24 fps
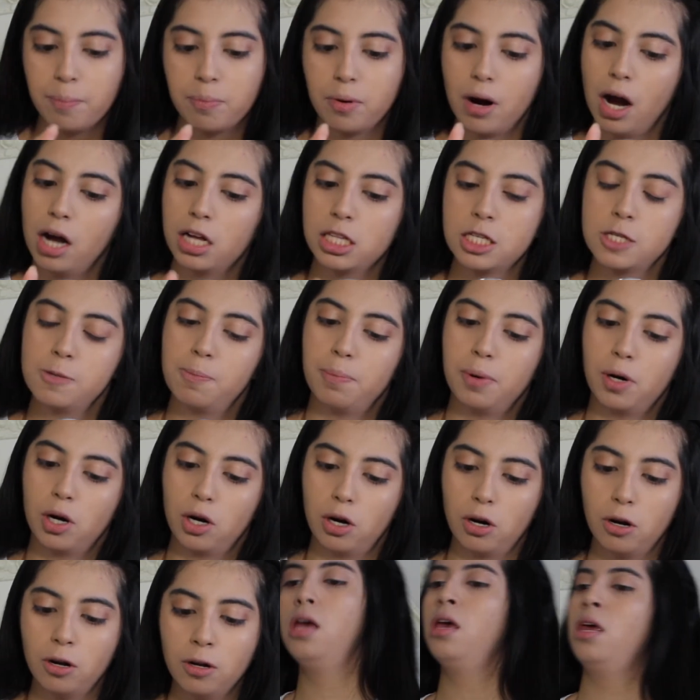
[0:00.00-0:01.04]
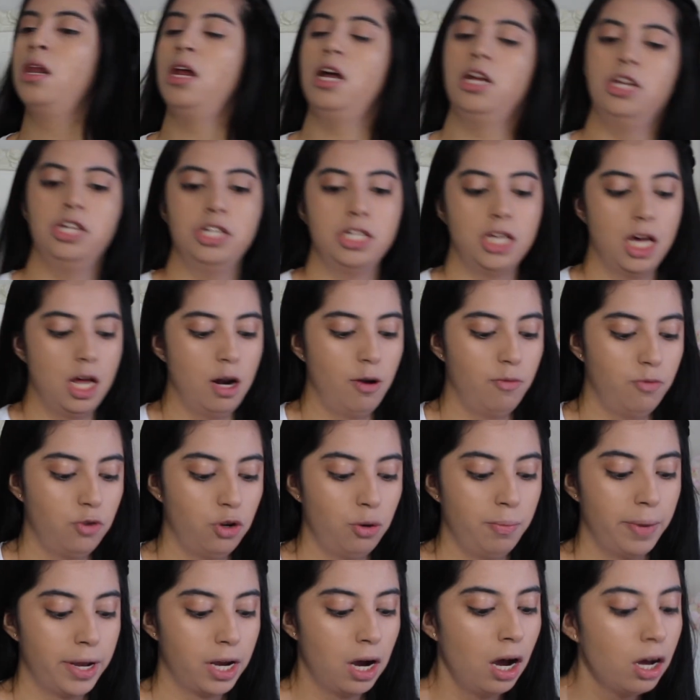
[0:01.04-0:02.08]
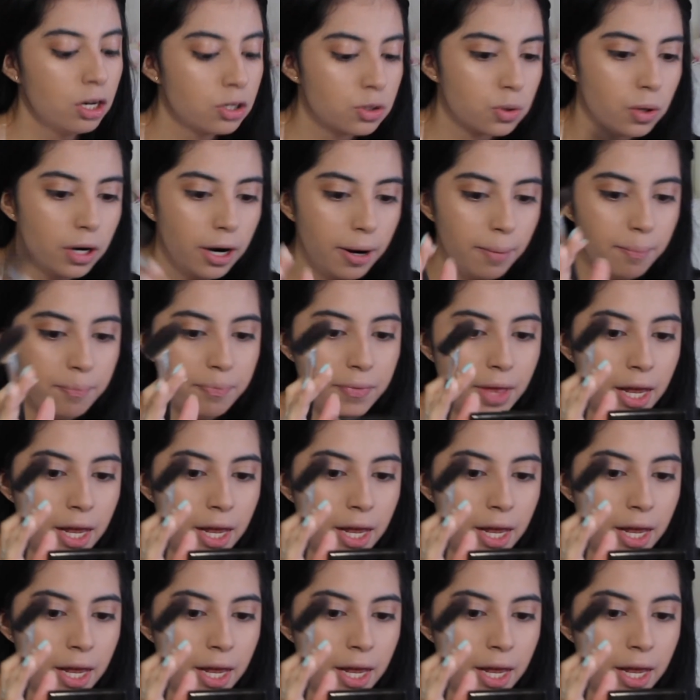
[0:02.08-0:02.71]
bronze pearl, and I just kind of do my contour.